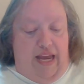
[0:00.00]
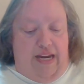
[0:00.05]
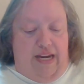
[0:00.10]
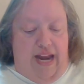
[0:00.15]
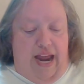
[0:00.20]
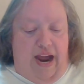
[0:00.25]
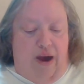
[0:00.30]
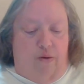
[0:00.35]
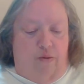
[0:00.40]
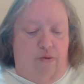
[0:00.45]

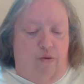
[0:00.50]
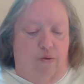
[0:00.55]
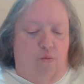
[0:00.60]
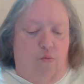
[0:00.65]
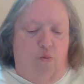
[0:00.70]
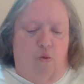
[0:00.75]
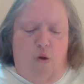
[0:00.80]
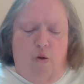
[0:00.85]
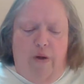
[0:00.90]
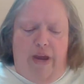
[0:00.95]
Now,
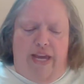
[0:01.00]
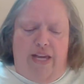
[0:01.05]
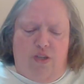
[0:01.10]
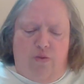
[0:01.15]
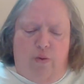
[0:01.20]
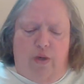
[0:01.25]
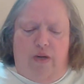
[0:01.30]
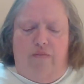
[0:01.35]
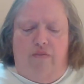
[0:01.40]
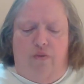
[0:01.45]
worry is
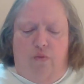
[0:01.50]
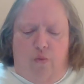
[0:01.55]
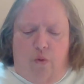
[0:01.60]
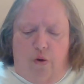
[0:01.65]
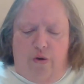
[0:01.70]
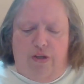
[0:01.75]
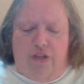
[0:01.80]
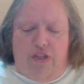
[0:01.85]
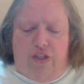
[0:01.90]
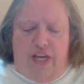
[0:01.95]
one of the
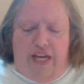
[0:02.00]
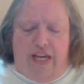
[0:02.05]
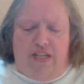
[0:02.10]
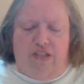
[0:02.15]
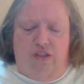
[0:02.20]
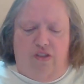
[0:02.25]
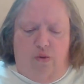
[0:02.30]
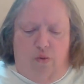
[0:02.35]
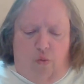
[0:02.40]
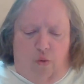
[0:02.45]
worst things
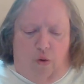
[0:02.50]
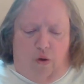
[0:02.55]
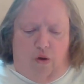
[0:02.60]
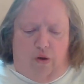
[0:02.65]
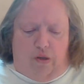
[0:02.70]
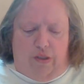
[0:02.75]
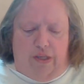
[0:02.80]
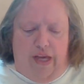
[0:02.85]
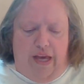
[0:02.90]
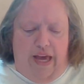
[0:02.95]
in the
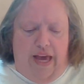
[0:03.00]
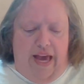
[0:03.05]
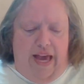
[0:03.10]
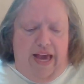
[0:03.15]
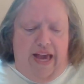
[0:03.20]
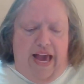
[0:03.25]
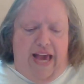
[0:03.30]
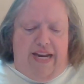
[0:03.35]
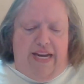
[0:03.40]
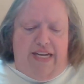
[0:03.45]
world,
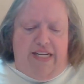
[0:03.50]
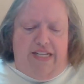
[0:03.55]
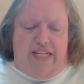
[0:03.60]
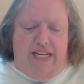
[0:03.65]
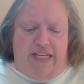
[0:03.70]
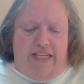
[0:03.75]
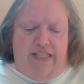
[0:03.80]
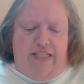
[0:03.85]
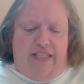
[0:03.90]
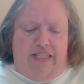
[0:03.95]
and it
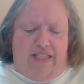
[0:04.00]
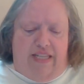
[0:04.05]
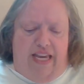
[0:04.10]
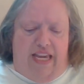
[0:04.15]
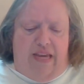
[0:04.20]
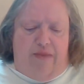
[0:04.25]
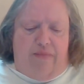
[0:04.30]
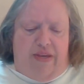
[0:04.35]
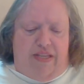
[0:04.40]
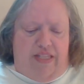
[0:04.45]
didn't
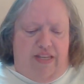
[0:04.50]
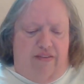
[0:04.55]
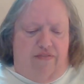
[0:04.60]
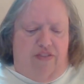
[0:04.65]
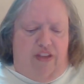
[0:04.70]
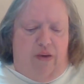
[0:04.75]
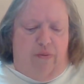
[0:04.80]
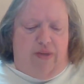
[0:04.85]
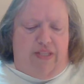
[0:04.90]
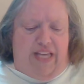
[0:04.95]
seem as if
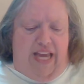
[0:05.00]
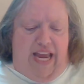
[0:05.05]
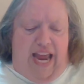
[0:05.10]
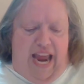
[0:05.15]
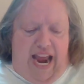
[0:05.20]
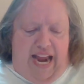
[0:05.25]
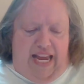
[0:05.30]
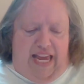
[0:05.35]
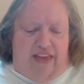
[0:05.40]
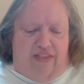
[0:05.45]
there was
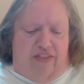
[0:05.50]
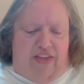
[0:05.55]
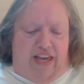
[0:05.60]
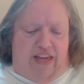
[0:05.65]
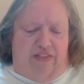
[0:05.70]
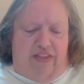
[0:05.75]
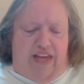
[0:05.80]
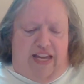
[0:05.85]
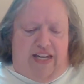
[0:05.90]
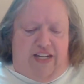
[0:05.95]

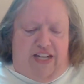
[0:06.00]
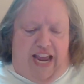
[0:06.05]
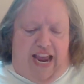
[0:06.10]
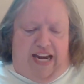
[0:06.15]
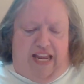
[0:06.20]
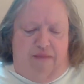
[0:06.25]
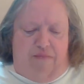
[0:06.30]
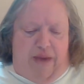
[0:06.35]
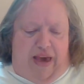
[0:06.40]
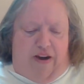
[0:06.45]
anything that
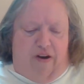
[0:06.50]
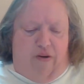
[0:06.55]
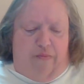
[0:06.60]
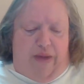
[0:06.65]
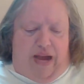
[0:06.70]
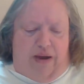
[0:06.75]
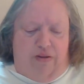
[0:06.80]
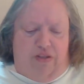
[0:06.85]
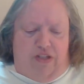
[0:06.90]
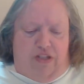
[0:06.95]
Danny Meadow
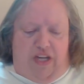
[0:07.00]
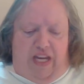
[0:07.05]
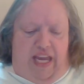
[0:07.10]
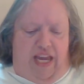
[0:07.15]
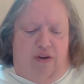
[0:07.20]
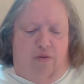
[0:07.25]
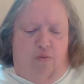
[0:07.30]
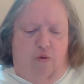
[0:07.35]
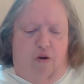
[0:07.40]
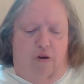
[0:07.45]
Mouse
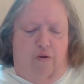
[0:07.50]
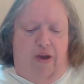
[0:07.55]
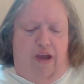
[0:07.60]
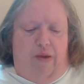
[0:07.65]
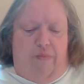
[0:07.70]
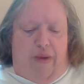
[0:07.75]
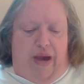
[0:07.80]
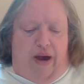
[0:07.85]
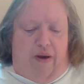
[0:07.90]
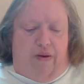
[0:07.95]
need worry
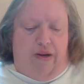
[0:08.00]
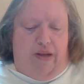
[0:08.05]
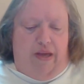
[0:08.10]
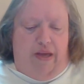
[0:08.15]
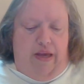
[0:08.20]
about.